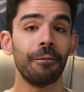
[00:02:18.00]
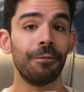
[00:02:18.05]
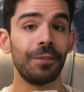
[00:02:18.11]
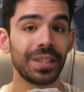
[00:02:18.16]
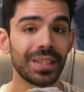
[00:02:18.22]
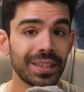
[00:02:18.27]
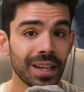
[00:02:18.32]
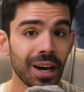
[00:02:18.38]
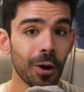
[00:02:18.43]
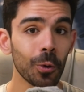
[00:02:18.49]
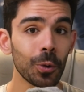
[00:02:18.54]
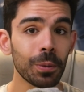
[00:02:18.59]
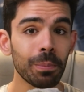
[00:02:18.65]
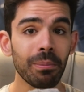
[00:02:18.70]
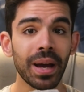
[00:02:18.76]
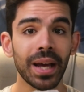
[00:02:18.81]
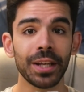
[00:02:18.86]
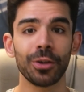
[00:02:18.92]
without
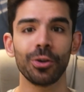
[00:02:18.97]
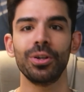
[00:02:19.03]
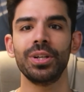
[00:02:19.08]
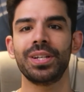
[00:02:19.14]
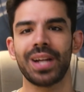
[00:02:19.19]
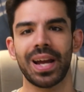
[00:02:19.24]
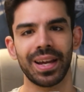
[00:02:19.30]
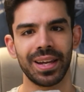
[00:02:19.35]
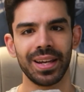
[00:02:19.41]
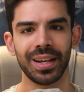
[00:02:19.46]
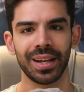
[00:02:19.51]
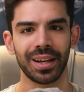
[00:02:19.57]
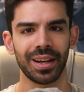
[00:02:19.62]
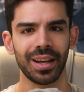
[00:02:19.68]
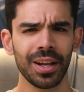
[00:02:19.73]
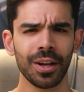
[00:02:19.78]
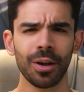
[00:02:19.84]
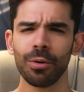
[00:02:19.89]
manual tracking.
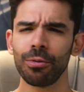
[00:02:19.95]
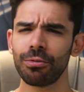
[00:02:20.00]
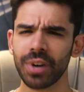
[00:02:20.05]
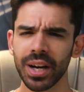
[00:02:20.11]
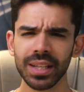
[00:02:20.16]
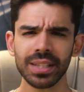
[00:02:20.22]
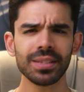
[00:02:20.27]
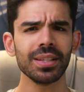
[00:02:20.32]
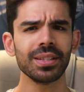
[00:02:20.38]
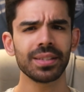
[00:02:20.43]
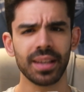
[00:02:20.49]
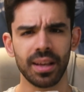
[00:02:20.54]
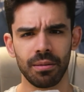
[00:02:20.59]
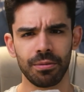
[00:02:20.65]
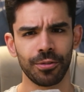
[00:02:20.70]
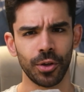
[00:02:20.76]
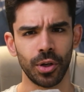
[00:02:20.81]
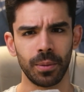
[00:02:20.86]
Now, why is this
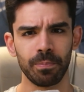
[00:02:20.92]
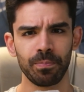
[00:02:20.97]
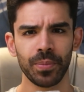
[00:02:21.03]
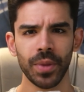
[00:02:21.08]
helpful?